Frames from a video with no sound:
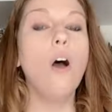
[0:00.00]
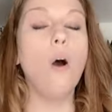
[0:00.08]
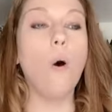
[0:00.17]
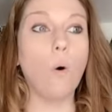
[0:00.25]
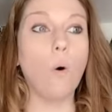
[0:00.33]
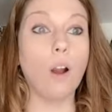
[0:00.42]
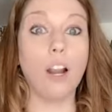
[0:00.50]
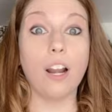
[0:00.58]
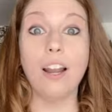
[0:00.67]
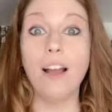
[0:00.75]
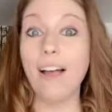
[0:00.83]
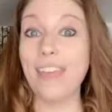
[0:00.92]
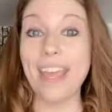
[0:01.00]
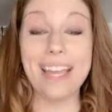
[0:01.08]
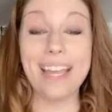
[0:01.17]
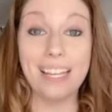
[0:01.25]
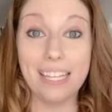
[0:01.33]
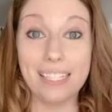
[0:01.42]
Or they
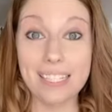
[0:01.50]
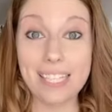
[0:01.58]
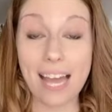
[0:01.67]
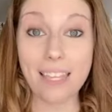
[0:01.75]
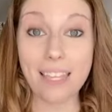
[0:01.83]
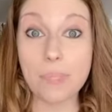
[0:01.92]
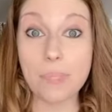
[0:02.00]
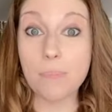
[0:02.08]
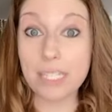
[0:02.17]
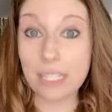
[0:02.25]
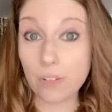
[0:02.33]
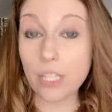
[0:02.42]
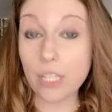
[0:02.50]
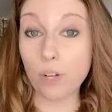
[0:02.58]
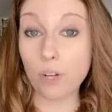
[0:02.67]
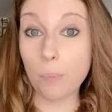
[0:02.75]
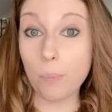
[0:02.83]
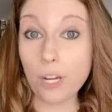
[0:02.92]
can stock them specifically
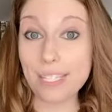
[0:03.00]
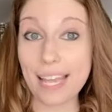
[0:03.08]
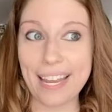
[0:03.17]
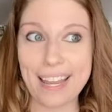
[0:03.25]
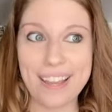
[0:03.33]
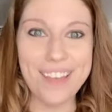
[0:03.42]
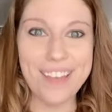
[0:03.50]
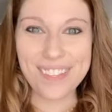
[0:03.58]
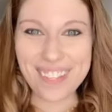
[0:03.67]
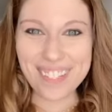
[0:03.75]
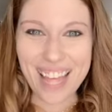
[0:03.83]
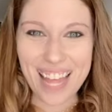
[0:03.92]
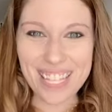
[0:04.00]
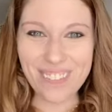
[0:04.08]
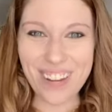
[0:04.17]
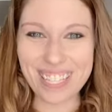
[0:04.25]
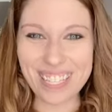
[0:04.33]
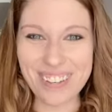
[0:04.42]
for a book signing. So there's lots of
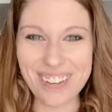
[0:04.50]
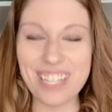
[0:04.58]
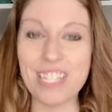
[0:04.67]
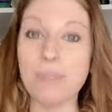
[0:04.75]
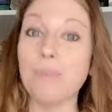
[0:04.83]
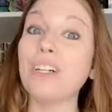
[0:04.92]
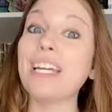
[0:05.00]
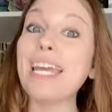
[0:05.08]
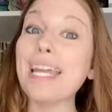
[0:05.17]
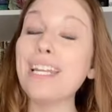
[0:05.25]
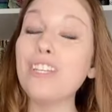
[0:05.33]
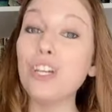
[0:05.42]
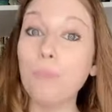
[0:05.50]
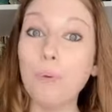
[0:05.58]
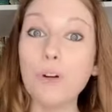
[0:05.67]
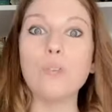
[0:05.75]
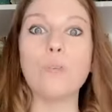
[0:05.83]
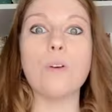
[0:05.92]
ways that you can get your book into
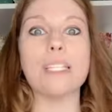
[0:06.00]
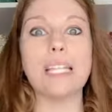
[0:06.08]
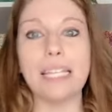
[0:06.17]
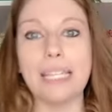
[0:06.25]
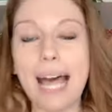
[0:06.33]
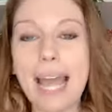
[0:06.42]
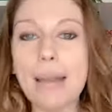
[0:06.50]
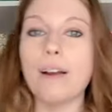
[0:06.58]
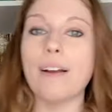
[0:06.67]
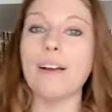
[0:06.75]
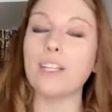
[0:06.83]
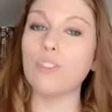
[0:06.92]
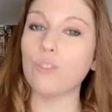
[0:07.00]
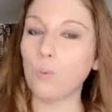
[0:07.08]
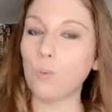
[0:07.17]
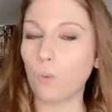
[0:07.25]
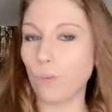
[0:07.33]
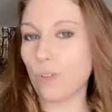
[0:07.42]
bookstores, libraries,
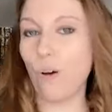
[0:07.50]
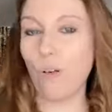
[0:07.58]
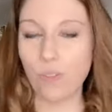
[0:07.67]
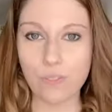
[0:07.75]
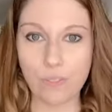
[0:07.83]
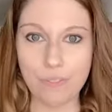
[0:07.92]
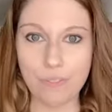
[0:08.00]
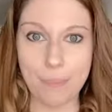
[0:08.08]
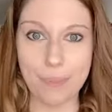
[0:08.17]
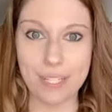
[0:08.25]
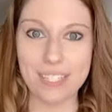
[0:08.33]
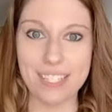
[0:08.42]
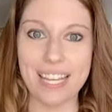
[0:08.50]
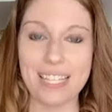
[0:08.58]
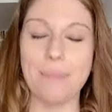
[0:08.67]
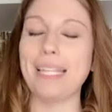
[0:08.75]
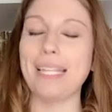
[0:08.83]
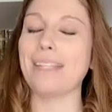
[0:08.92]
schools, all those fun, fabulous things,
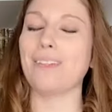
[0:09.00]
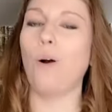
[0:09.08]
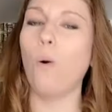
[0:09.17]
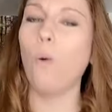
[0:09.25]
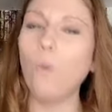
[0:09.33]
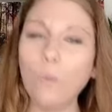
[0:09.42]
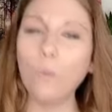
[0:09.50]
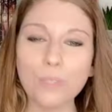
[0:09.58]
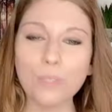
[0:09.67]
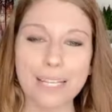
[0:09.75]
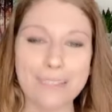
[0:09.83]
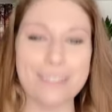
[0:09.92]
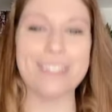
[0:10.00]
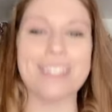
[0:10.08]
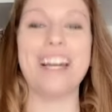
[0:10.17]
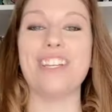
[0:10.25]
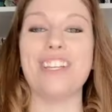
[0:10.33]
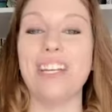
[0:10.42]
but that's a whole nother
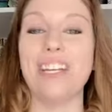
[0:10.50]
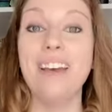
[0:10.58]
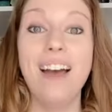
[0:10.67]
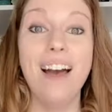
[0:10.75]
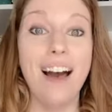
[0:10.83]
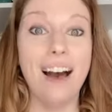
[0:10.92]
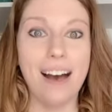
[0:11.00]
discussion. Uh,